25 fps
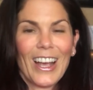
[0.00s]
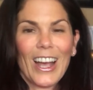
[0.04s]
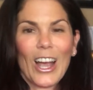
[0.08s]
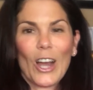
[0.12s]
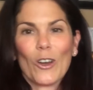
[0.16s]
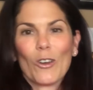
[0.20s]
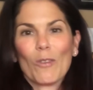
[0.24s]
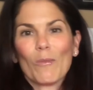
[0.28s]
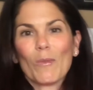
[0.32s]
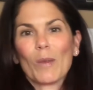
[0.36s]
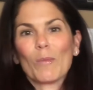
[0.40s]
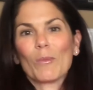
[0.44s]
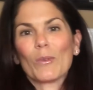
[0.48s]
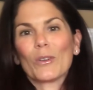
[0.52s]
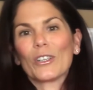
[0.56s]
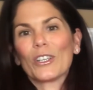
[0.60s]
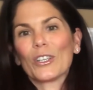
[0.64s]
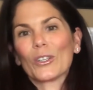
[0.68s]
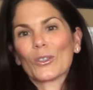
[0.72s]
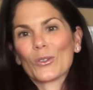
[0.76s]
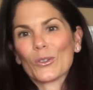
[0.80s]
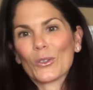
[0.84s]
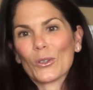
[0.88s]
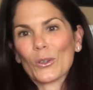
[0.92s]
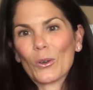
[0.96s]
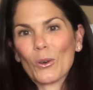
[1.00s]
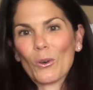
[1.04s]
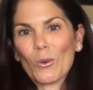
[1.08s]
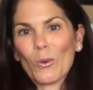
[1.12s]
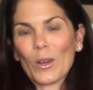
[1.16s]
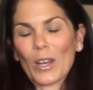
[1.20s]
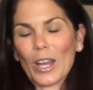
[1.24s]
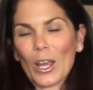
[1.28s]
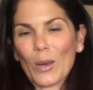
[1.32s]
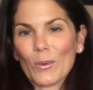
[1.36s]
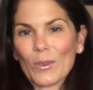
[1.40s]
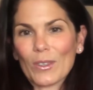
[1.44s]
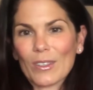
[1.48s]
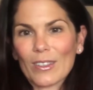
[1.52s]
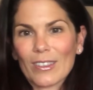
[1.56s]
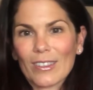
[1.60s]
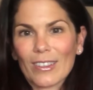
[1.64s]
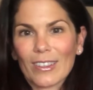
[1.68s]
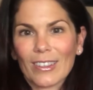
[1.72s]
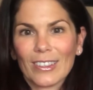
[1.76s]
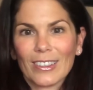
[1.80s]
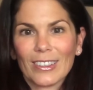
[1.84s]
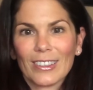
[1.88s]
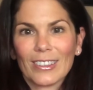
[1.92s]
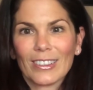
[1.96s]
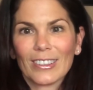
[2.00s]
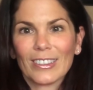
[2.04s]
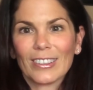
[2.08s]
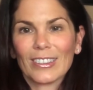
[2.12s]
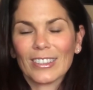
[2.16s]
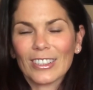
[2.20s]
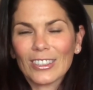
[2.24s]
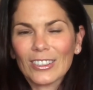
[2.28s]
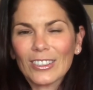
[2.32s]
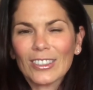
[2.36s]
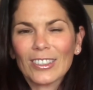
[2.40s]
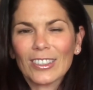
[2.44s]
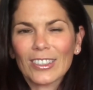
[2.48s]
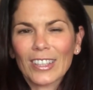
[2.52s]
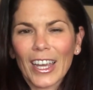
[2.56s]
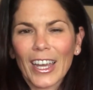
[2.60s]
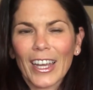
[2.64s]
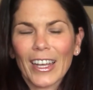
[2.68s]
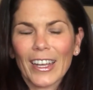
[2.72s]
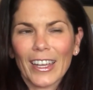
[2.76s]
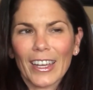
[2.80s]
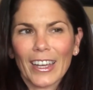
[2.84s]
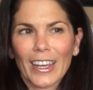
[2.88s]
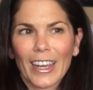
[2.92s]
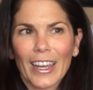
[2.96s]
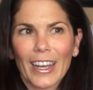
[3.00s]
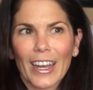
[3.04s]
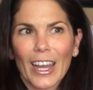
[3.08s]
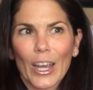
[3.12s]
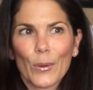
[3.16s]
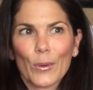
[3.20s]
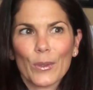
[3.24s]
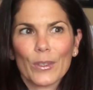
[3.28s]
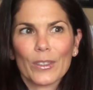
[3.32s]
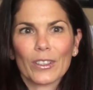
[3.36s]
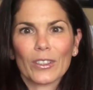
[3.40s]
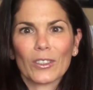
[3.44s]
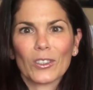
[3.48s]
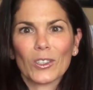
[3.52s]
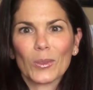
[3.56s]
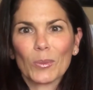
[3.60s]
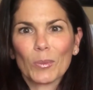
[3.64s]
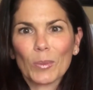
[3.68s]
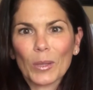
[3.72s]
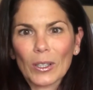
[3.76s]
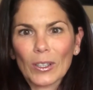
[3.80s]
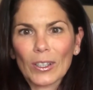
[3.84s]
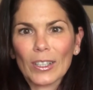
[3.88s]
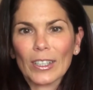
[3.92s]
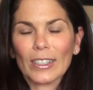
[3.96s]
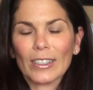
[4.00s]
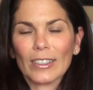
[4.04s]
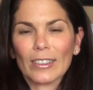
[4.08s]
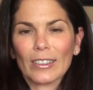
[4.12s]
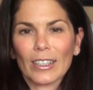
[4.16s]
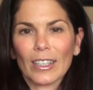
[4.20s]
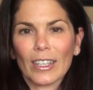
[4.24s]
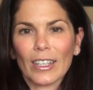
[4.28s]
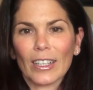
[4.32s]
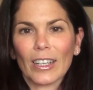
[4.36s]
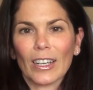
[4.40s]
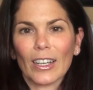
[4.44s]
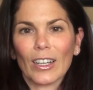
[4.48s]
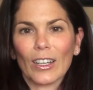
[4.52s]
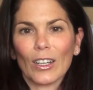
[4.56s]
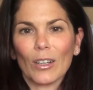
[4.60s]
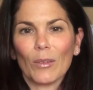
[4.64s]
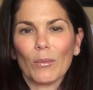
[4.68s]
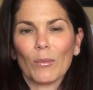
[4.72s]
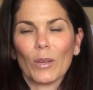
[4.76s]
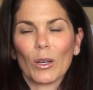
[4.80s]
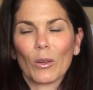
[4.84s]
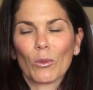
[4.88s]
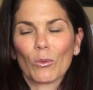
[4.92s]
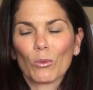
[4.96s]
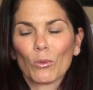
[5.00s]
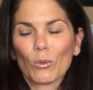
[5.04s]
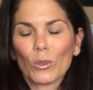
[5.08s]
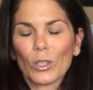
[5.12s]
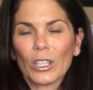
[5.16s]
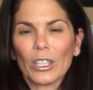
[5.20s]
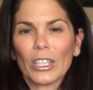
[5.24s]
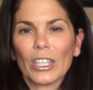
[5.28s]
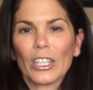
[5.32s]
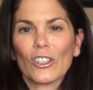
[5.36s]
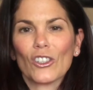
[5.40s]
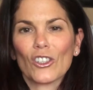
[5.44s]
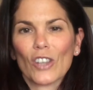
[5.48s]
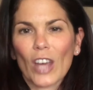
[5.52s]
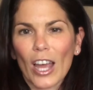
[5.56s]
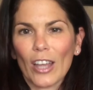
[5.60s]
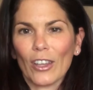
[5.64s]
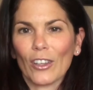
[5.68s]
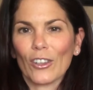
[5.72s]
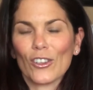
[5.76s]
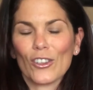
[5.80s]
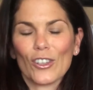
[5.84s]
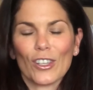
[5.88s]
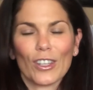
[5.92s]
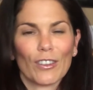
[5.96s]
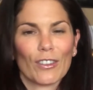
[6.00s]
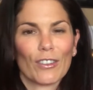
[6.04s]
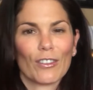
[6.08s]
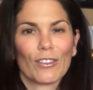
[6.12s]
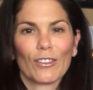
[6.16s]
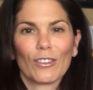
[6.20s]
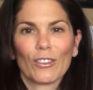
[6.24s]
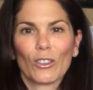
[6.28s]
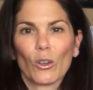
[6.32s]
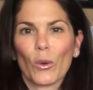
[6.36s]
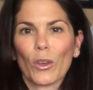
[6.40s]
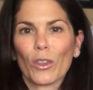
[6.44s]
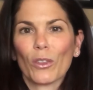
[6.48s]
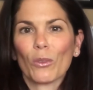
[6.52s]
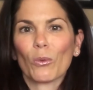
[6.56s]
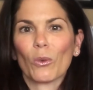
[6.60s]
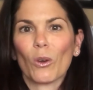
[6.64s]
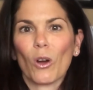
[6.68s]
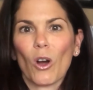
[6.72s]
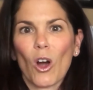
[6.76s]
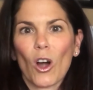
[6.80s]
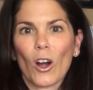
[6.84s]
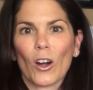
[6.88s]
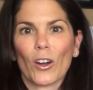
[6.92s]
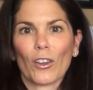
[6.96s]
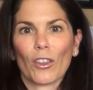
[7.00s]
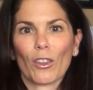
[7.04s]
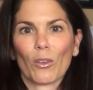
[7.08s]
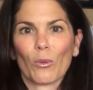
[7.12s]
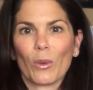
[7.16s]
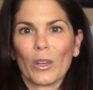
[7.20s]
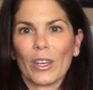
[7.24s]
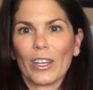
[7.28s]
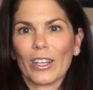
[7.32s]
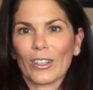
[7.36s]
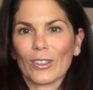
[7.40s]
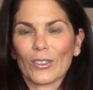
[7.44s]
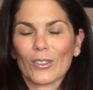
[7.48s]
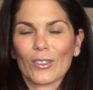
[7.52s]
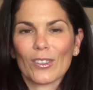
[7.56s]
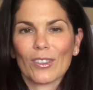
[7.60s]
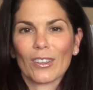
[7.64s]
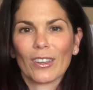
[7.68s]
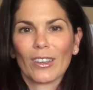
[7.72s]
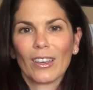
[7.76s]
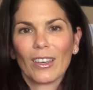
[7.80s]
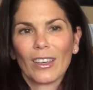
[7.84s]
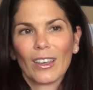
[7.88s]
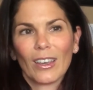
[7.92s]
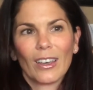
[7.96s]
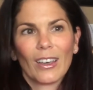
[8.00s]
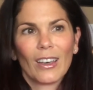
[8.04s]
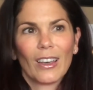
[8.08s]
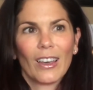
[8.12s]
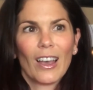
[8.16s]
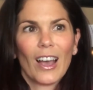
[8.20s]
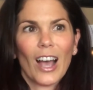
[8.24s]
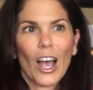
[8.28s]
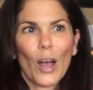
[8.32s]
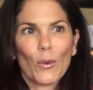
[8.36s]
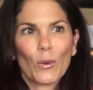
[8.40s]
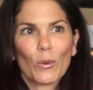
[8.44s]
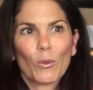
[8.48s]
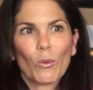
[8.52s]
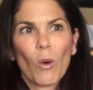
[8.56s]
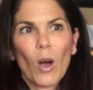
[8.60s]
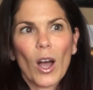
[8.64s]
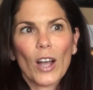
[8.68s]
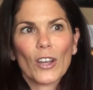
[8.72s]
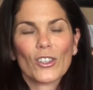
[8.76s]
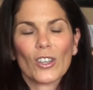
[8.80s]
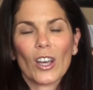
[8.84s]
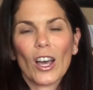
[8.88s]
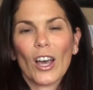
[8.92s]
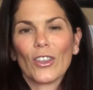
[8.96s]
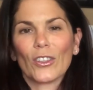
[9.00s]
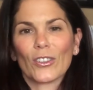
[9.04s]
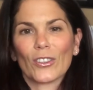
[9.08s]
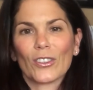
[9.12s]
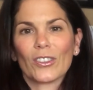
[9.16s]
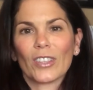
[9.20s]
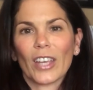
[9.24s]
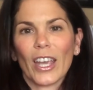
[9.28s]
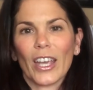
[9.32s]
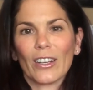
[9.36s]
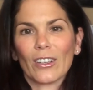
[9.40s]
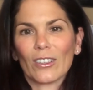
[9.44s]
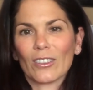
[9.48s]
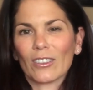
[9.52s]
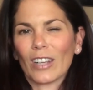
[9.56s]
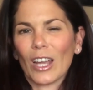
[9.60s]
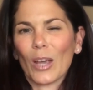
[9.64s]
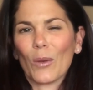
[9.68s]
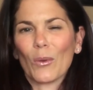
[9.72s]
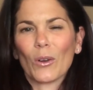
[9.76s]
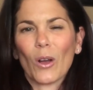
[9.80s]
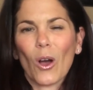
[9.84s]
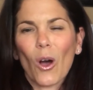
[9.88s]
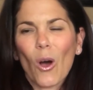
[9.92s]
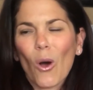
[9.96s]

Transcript: I remember years ago when I was still skating and I was experiencing a really challenging, going through a hard 3 years. I would watch other skaters and I would